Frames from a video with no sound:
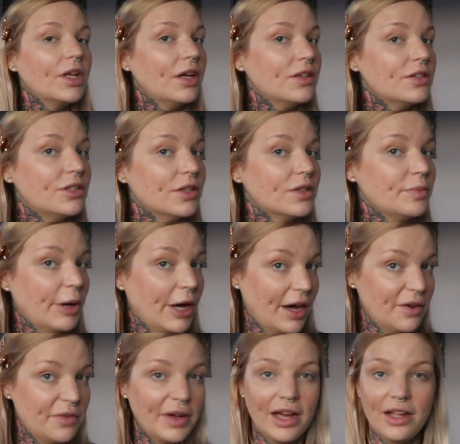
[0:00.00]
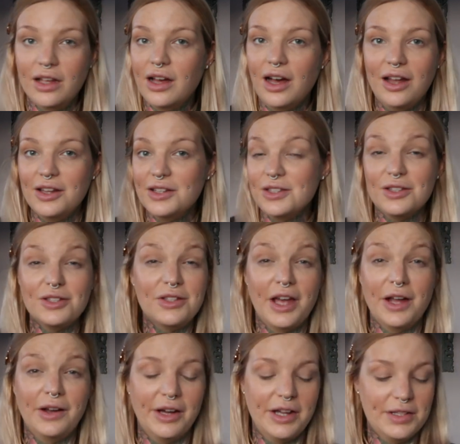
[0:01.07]
It's just perfect. The colours are
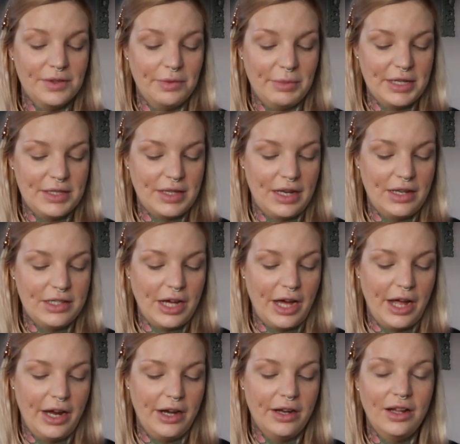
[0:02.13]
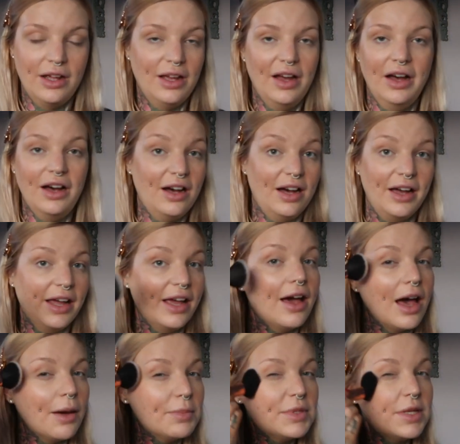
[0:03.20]
so nice on my skin tone. I
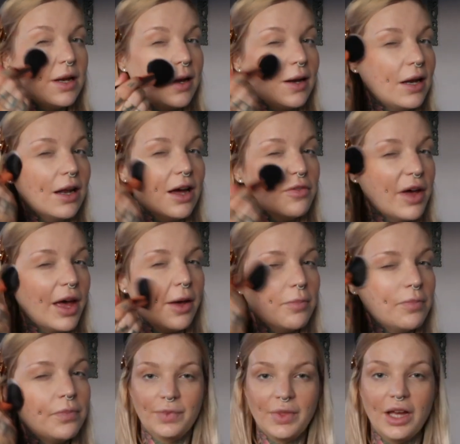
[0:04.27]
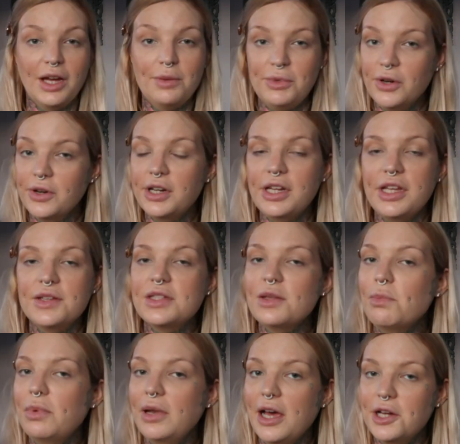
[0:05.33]
absolutely love it. I'm not going to use the
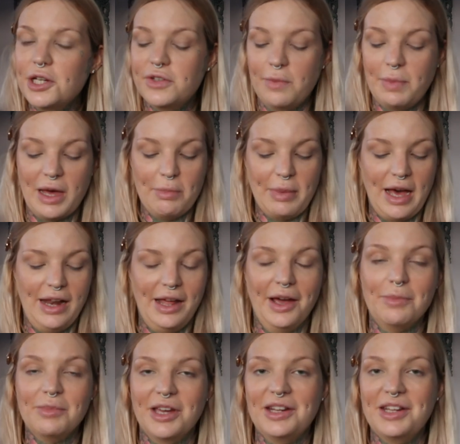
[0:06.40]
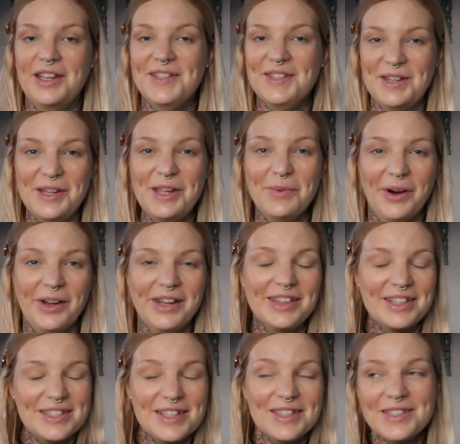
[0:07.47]
blush from that palette. I'm going to use a new one,
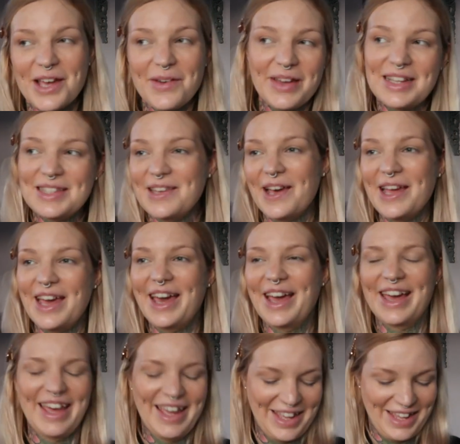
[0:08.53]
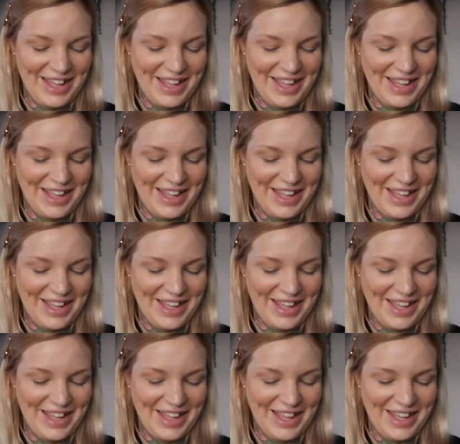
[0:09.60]
and this is so exciting.